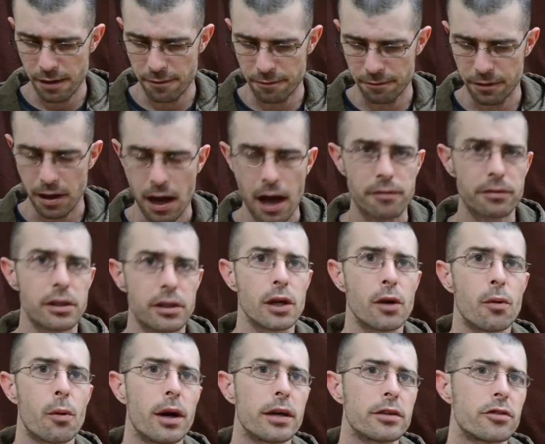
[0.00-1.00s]
If you have any
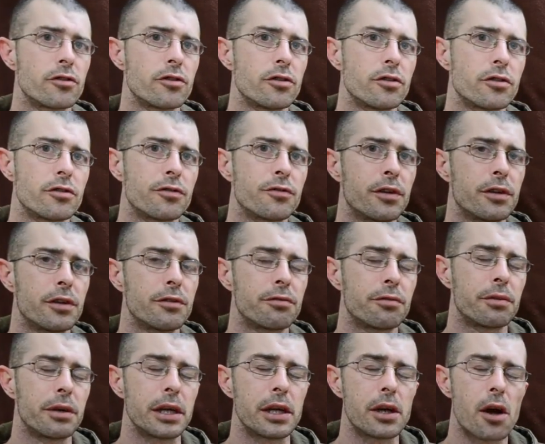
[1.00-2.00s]
questions, feel
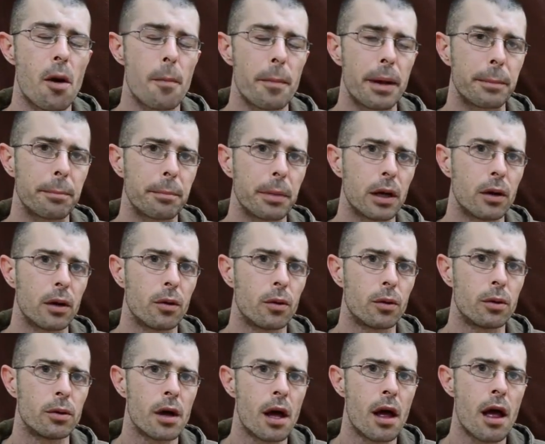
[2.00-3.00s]
free, comment
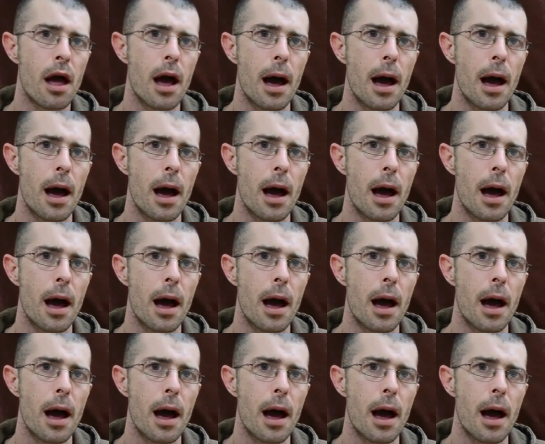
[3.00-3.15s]
below,